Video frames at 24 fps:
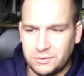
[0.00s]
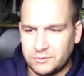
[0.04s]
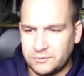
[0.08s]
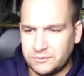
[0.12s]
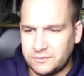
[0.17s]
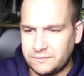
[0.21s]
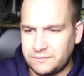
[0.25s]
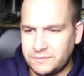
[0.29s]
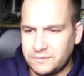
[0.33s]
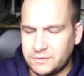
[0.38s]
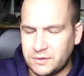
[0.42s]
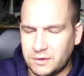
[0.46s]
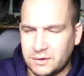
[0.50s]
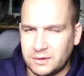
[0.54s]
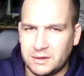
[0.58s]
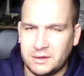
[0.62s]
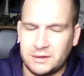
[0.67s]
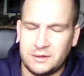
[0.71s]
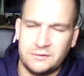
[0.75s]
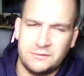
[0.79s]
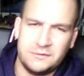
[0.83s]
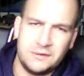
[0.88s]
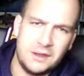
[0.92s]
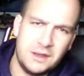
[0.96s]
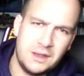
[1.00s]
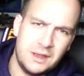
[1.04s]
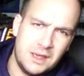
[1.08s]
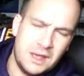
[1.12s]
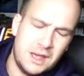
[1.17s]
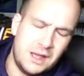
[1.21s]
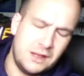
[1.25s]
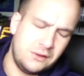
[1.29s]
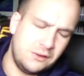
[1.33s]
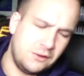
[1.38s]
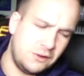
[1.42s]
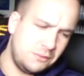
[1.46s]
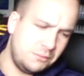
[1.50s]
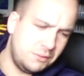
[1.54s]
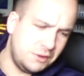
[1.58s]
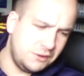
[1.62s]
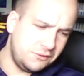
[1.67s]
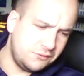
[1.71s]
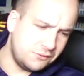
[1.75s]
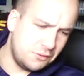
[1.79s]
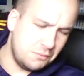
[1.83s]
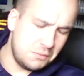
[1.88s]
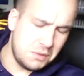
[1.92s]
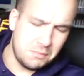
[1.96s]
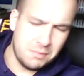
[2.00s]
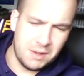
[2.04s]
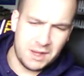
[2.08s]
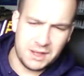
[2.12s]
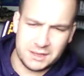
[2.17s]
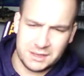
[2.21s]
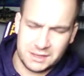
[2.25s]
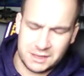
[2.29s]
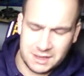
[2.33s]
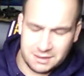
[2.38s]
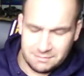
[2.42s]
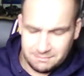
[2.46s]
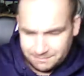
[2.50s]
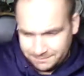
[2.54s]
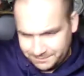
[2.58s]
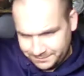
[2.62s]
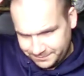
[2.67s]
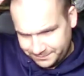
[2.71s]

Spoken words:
because if you've got them, hang on a minute, it's coming back again.